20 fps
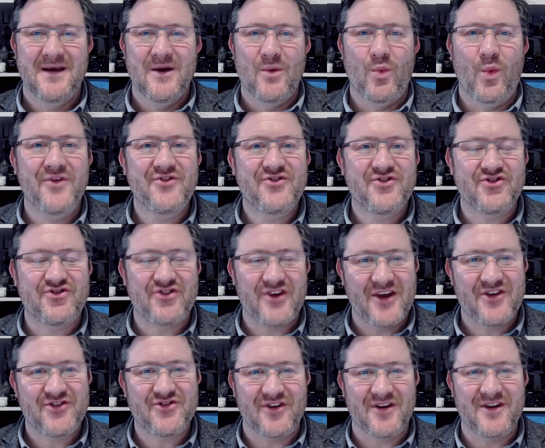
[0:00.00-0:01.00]
One
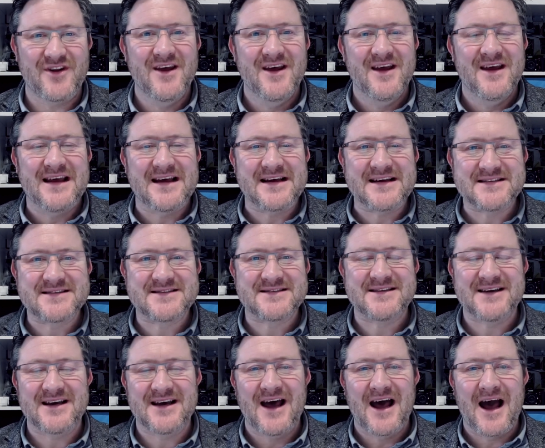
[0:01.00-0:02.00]
suggestion is
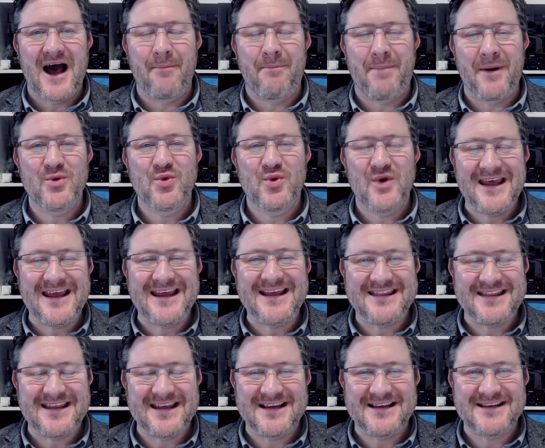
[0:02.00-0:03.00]
that about
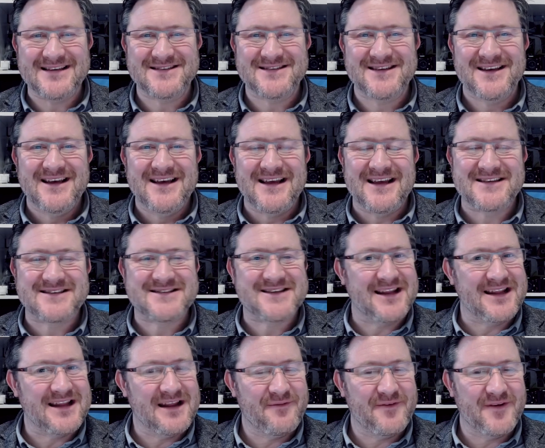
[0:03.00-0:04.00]
8 days is
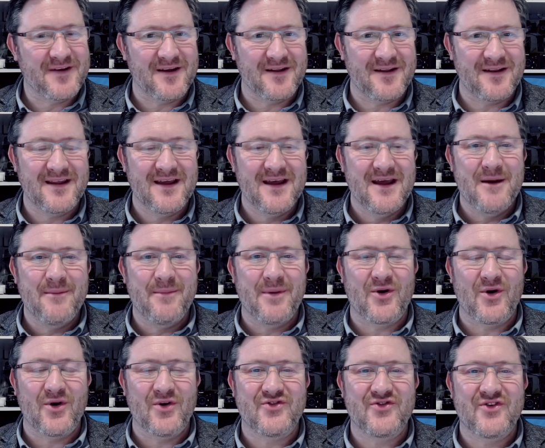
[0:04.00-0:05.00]
significant
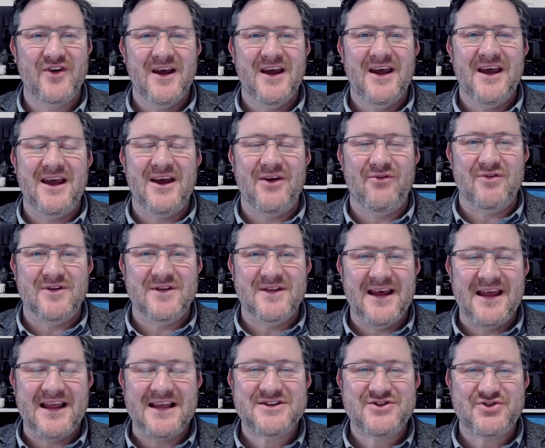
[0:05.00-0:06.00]
because it
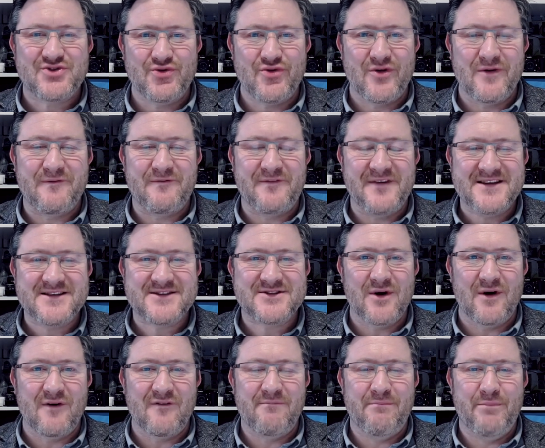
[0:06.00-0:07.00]
relates to the Feast
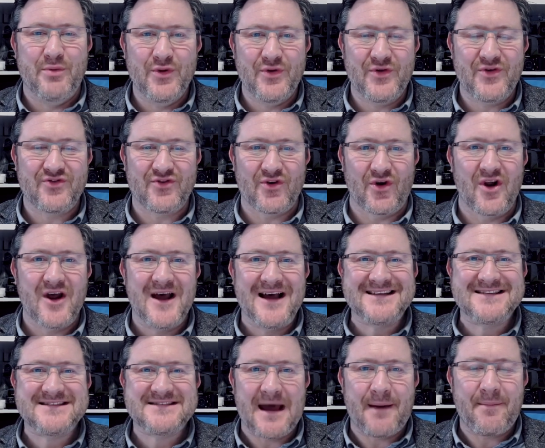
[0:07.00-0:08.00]
of Booths or
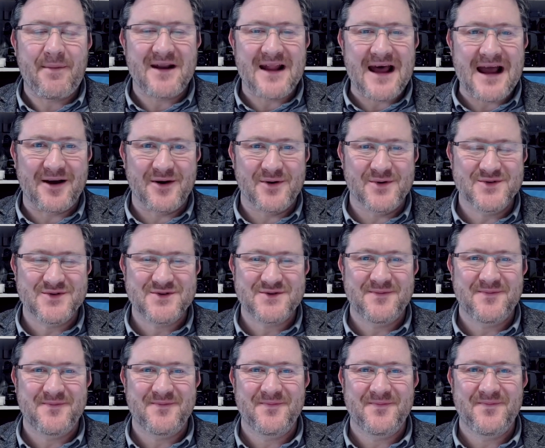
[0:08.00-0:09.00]
Tabernacles.
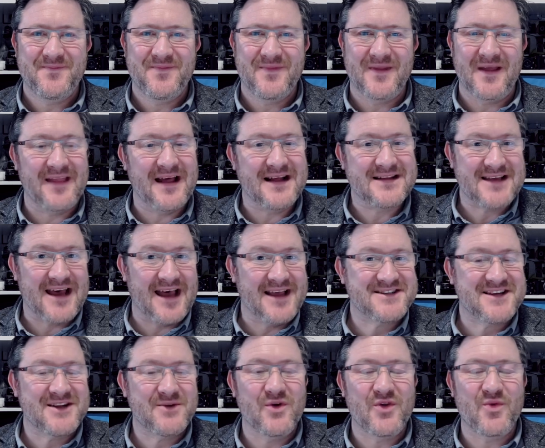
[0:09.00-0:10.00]
And that ties
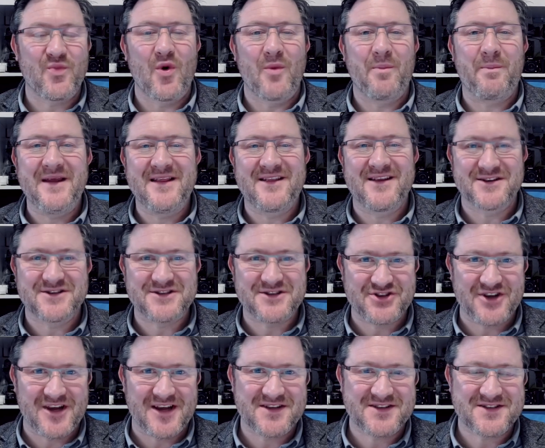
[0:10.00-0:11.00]
in with what Peter
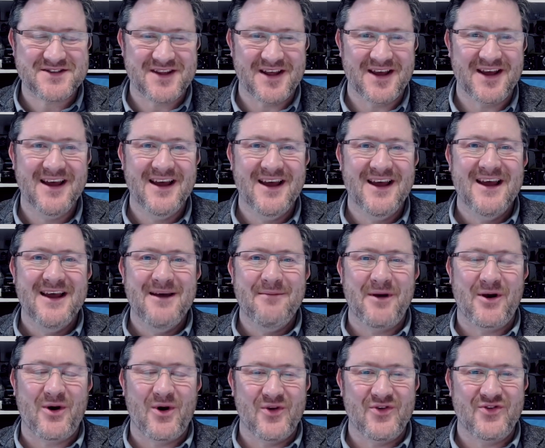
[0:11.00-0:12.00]
suggests, that
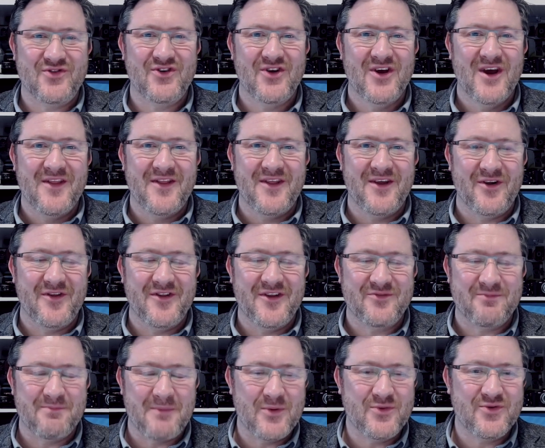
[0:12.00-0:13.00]
because they're on
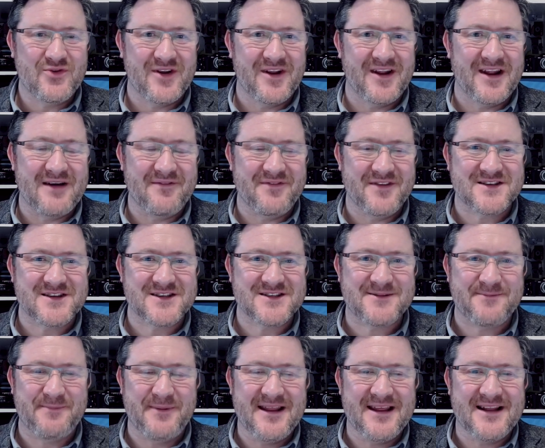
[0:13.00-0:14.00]
this mountain and have this
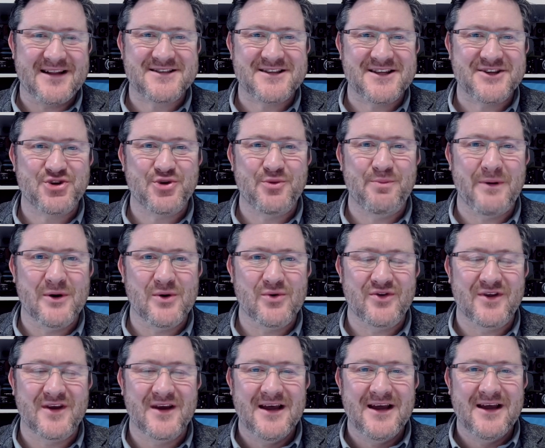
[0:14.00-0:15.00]
experience, they should
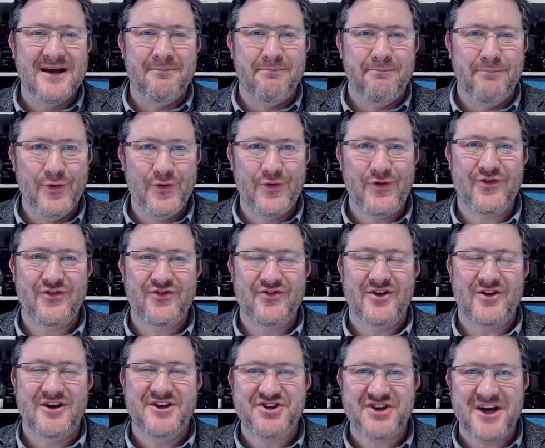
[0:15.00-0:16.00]
build
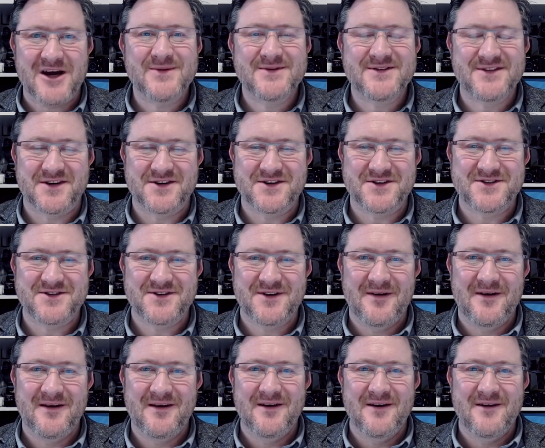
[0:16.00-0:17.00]
booths, shelters,
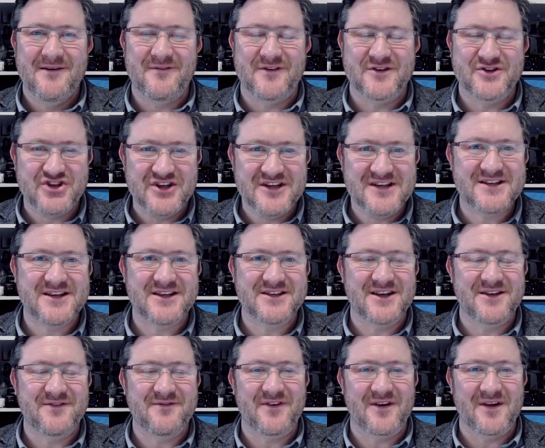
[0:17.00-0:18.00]
for Jesus
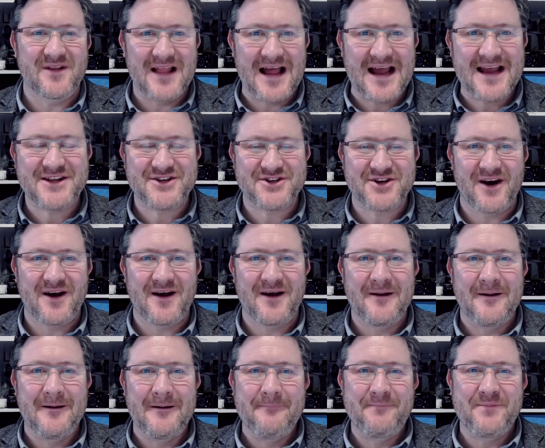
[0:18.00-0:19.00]
and for Elijah
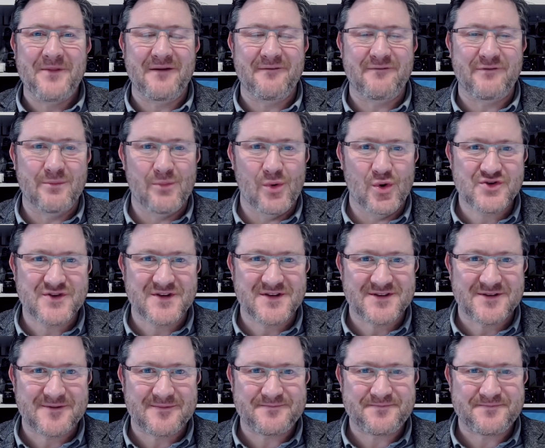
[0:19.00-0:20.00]
and for Moses.